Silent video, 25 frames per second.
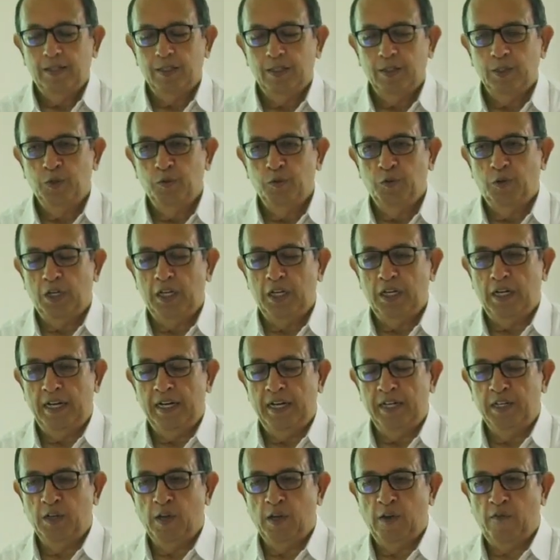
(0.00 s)
you
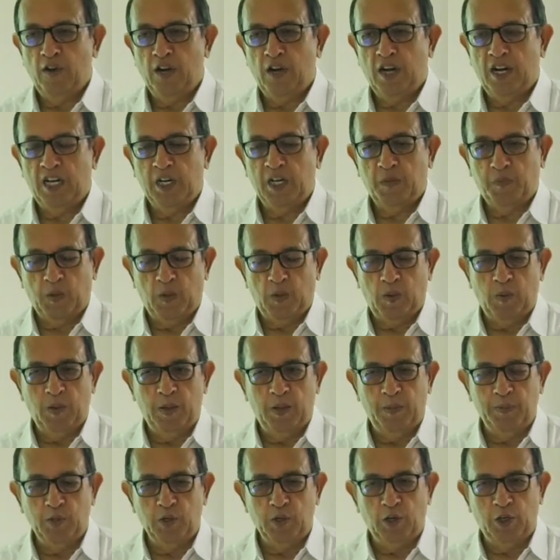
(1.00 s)
have a heart
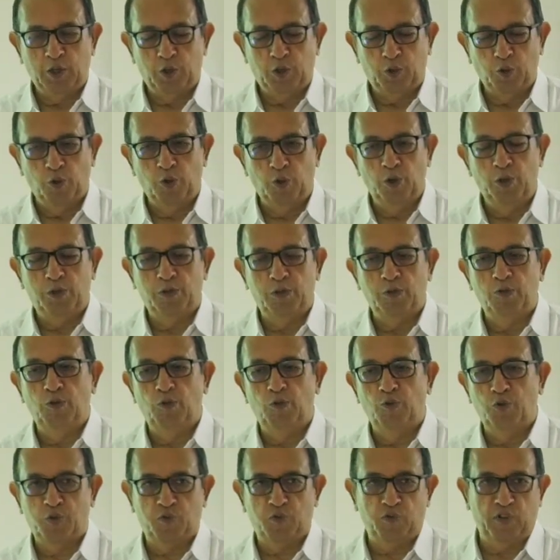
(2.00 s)
problem, you are told to
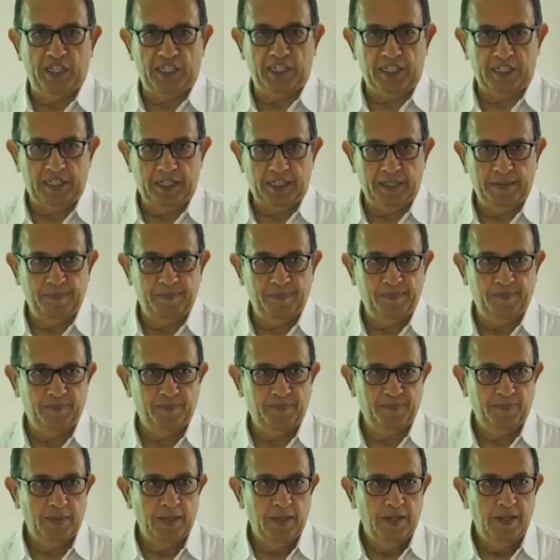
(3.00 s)
lose weight
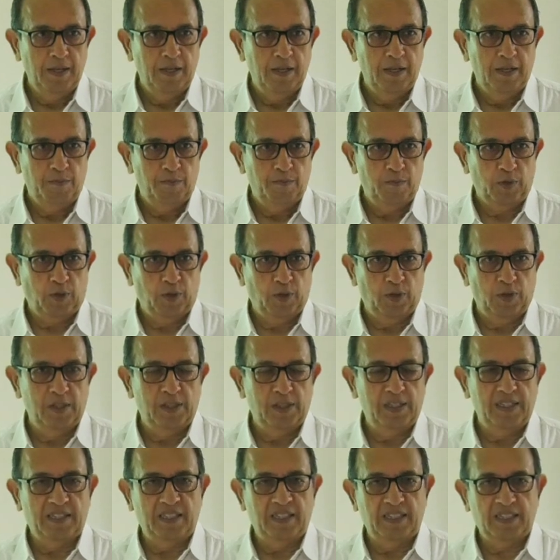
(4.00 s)
because
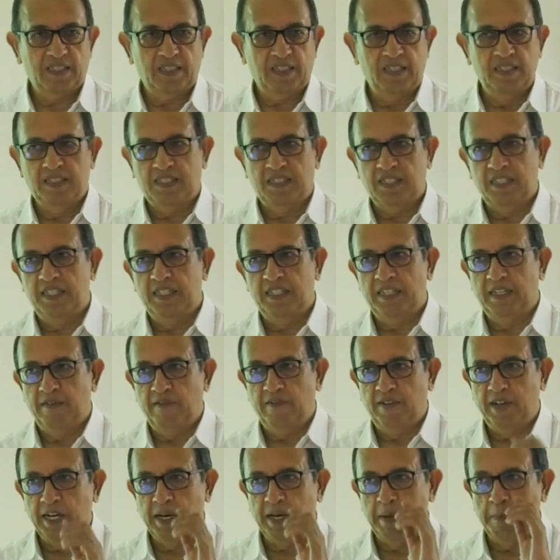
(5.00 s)
this is considered a
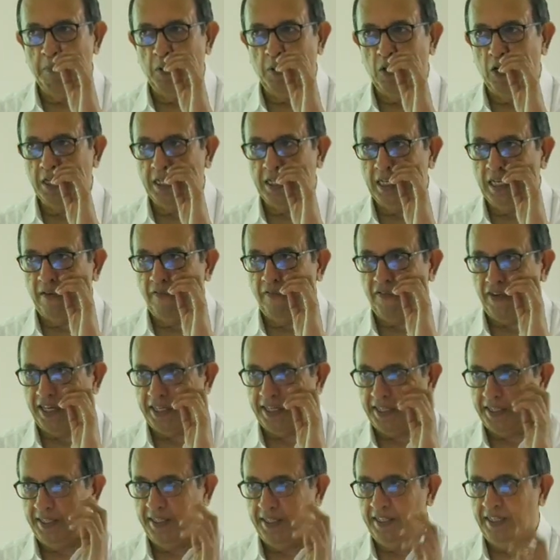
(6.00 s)
very important
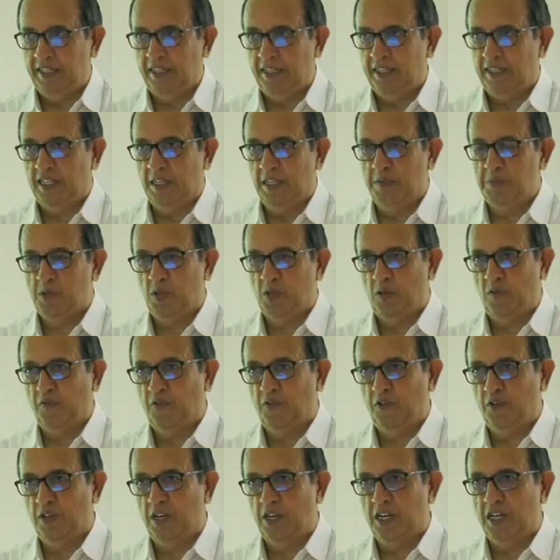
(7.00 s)
factor in terms of
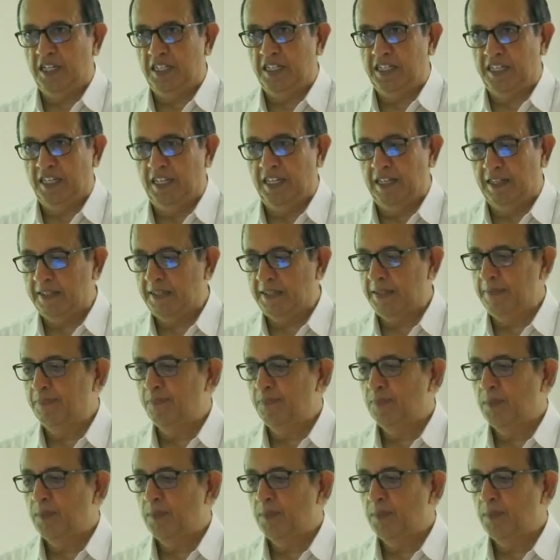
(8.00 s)
your heart health.